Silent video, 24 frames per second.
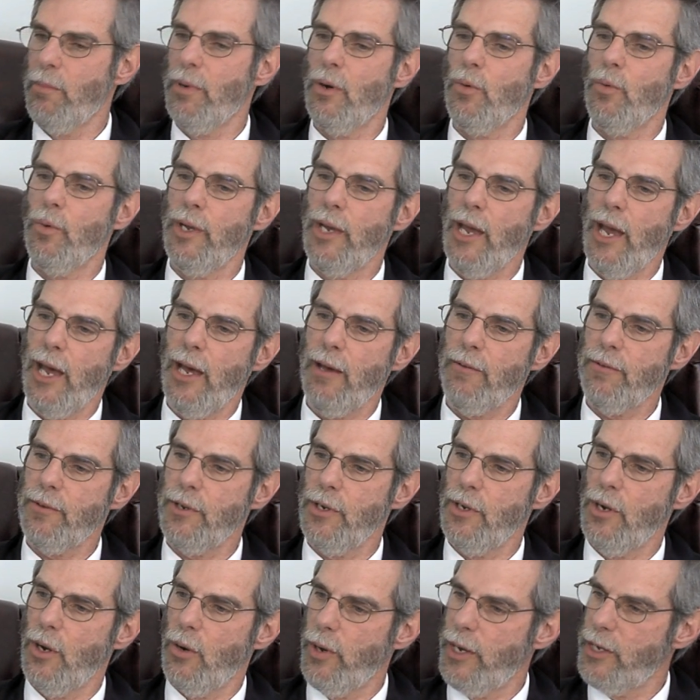but we have to
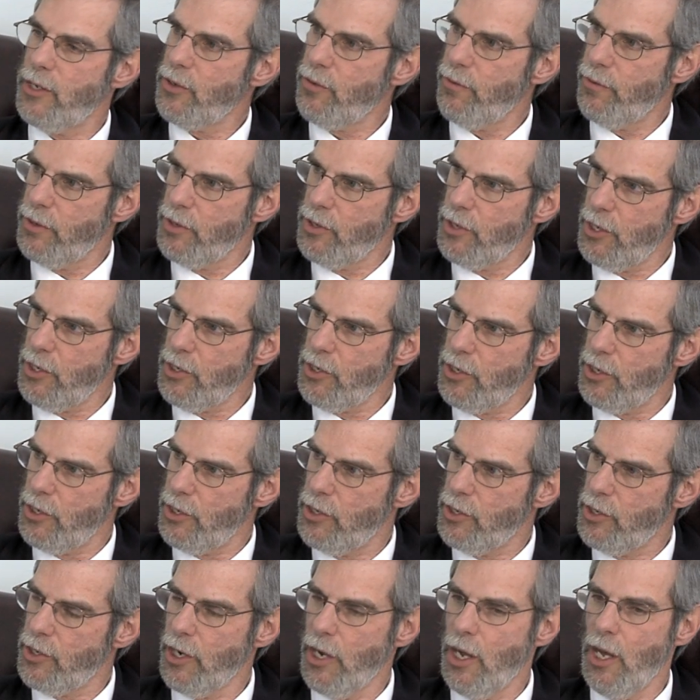know as
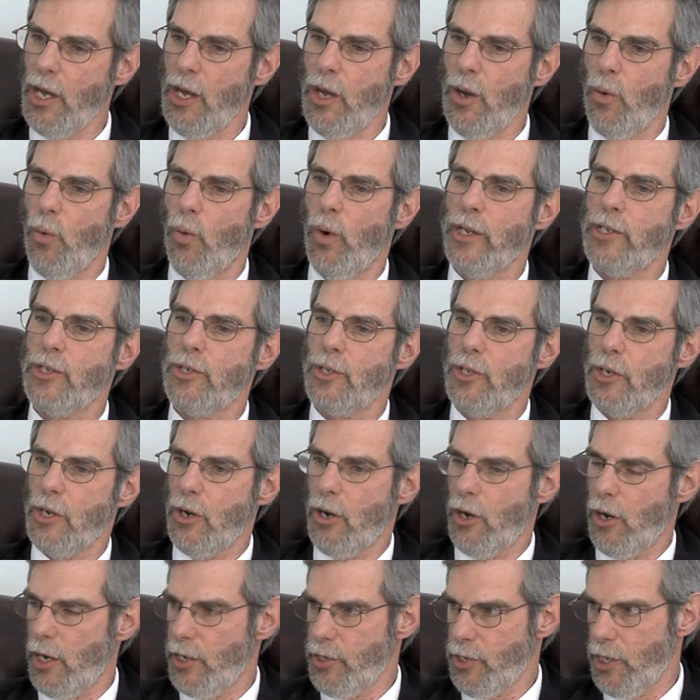physicians what's the
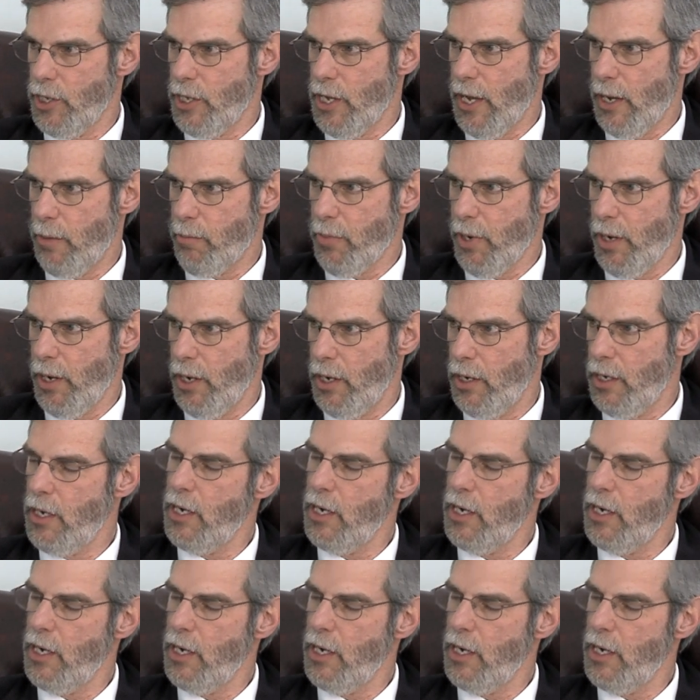cause of that pain.